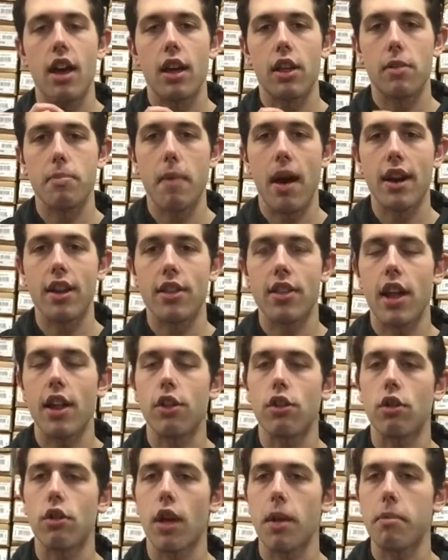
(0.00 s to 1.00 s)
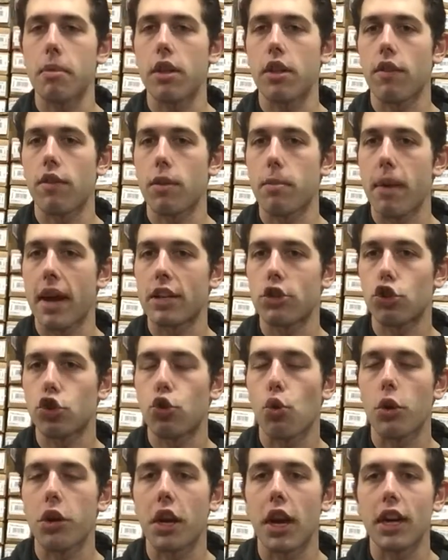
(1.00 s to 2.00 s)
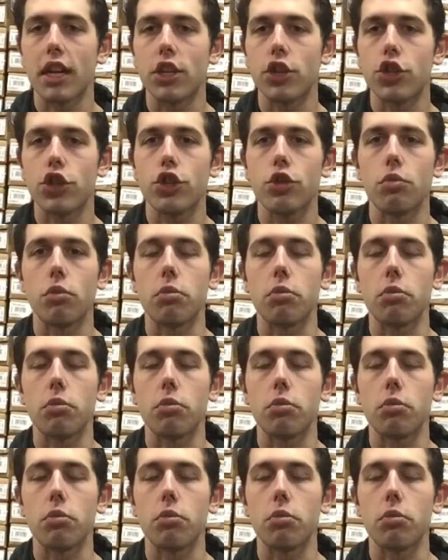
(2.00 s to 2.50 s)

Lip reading: It's minus 10, so that means if the bat's 29 inches,